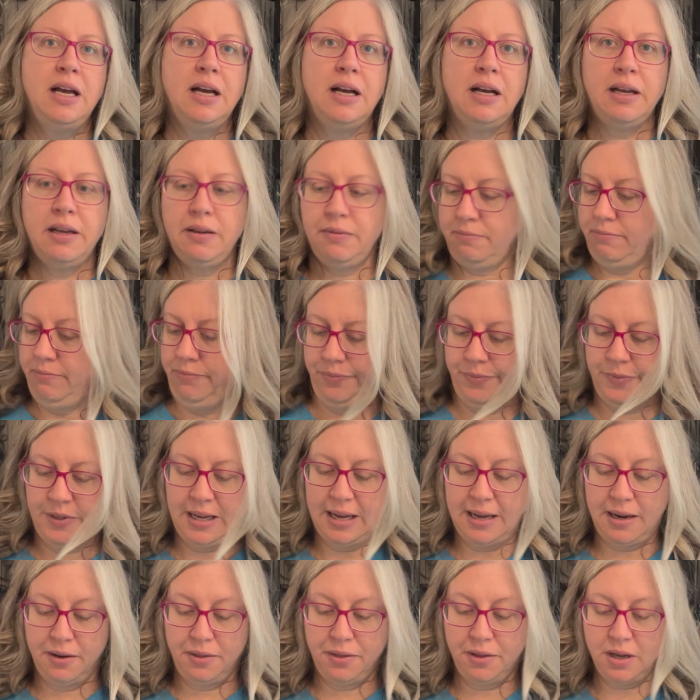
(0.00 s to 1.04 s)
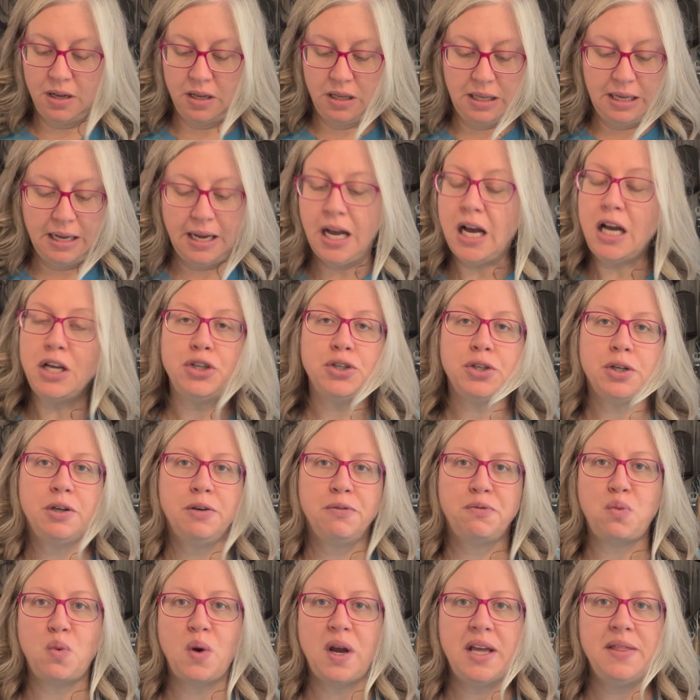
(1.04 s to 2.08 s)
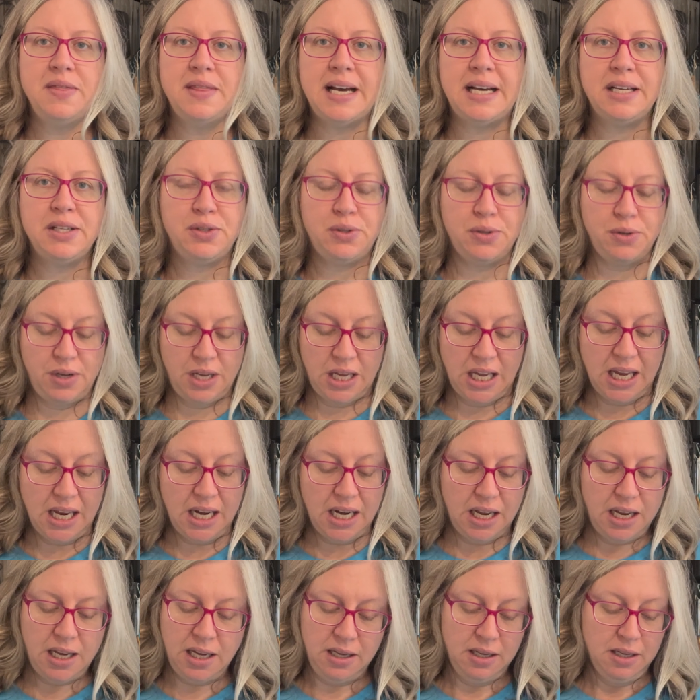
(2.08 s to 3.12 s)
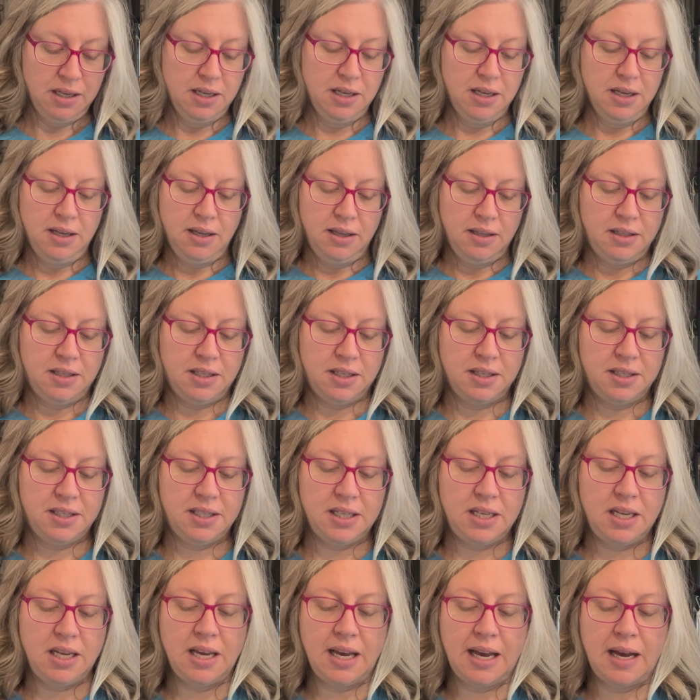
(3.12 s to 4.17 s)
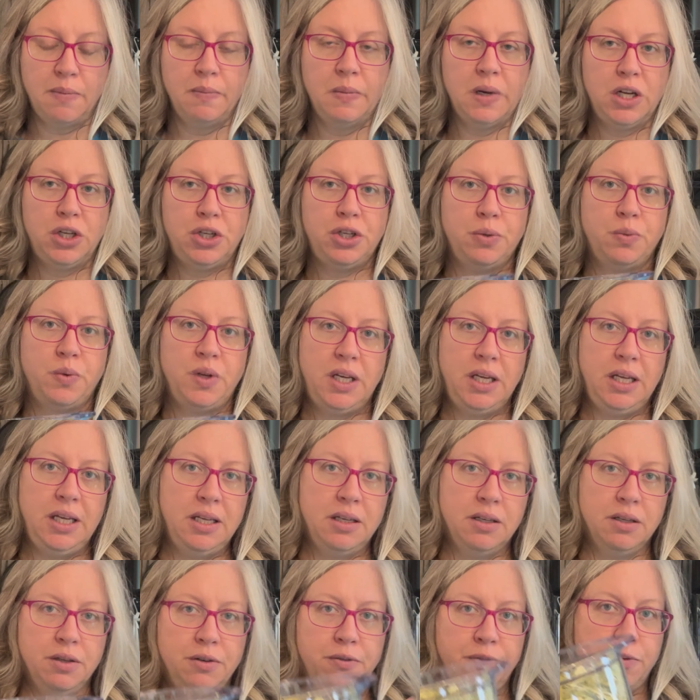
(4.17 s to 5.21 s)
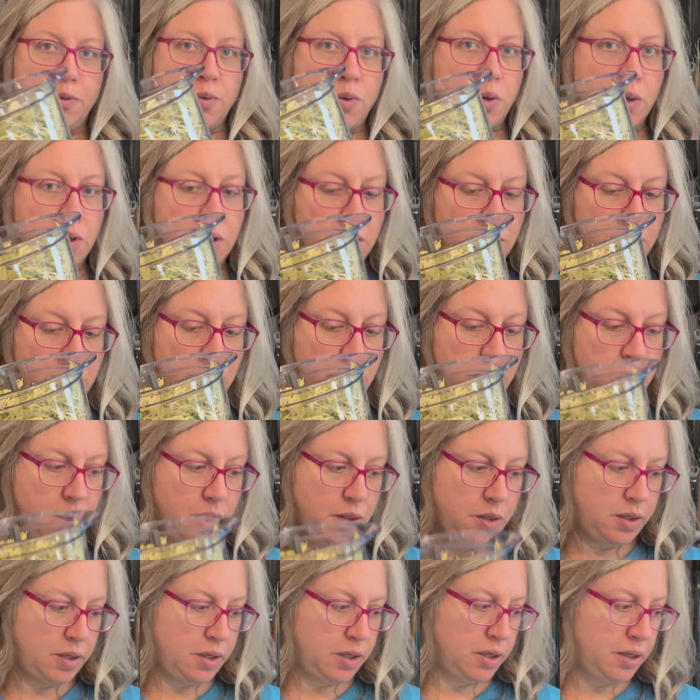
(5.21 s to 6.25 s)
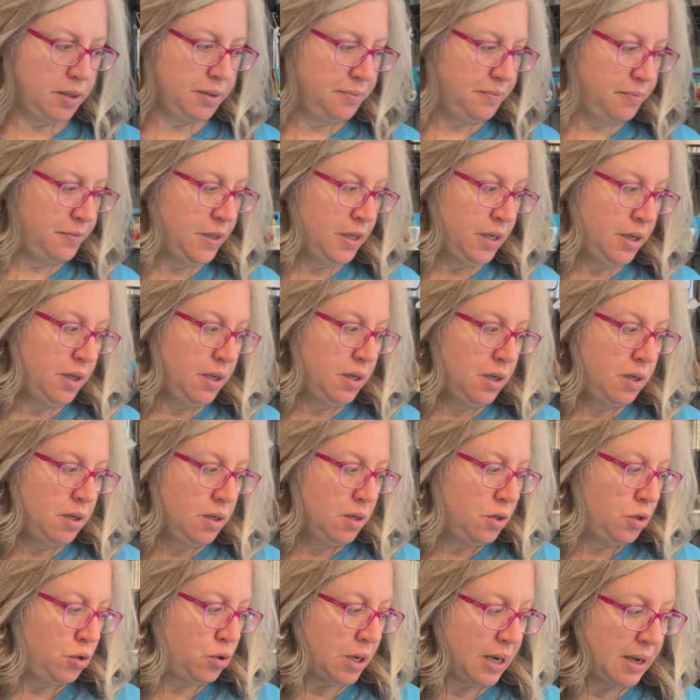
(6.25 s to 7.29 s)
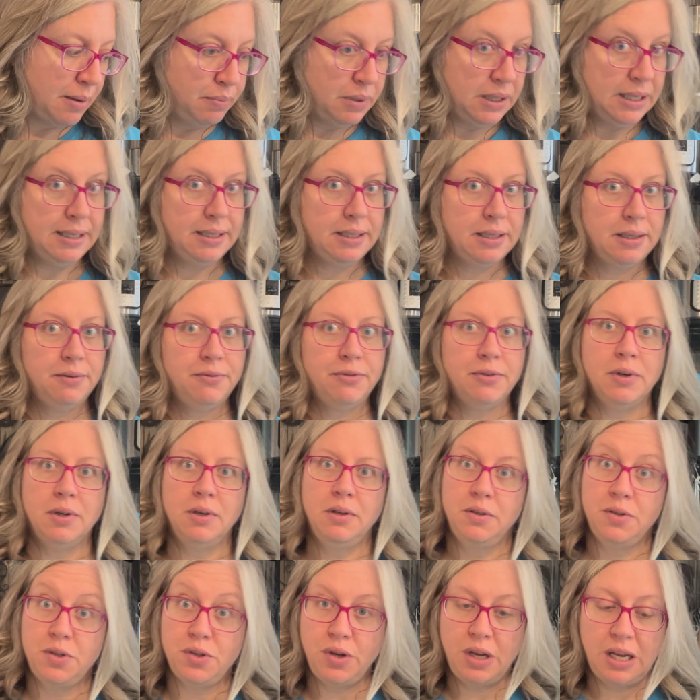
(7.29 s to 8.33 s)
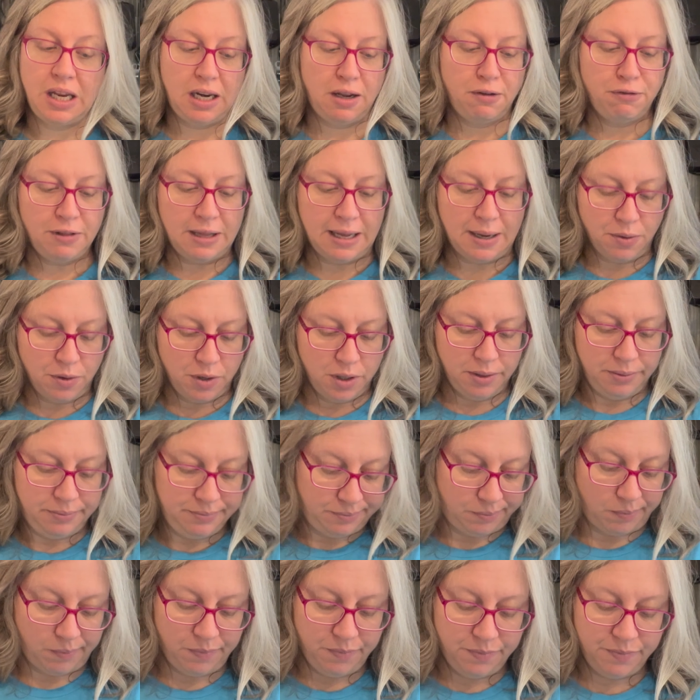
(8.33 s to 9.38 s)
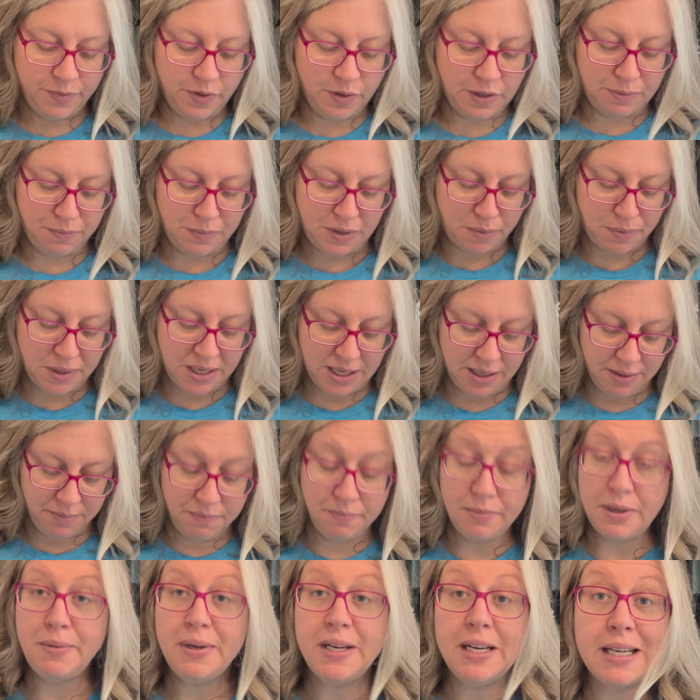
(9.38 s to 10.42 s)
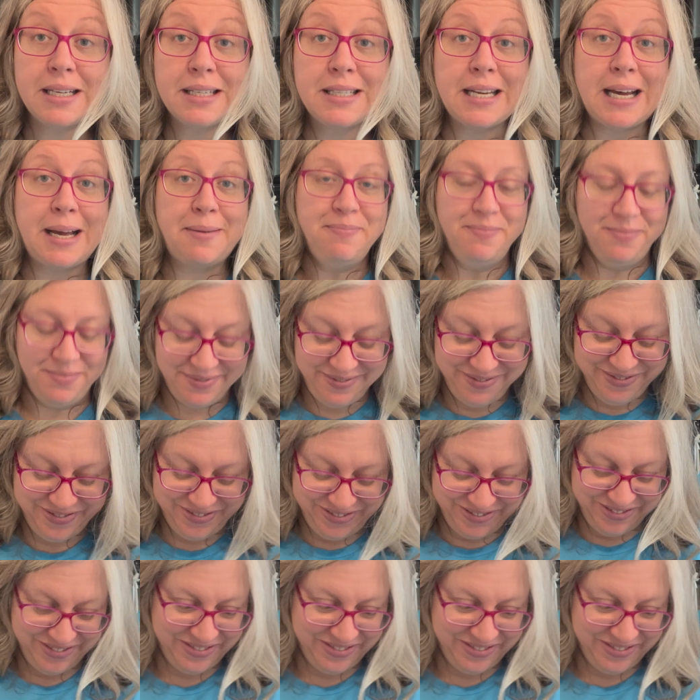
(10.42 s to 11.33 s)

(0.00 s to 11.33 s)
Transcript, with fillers: I had a thought, like, I should have weighed that zucchini to see how much it would yield for the dry blended for zucchini flour. Maybe next time. Right,